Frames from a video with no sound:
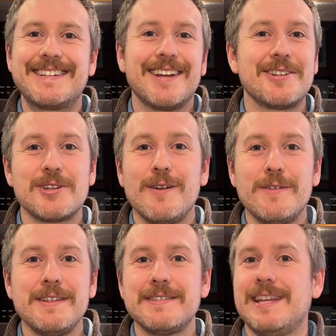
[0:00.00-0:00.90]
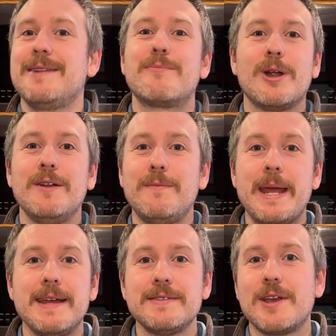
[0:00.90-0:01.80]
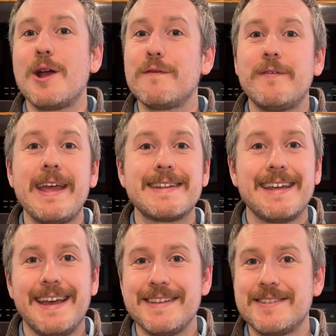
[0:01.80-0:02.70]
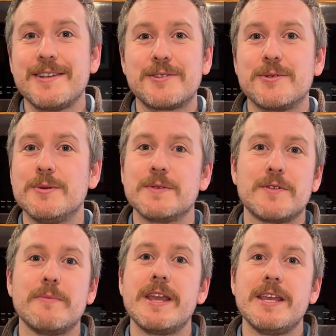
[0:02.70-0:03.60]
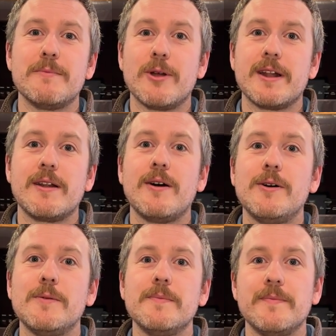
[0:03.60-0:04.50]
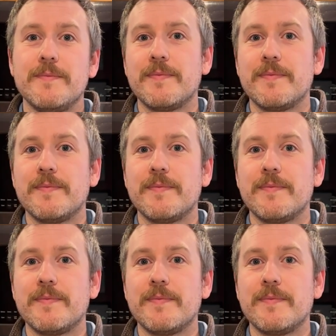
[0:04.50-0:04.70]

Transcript: Dutch ovens and bread pans are fantastic tools for making bread at home.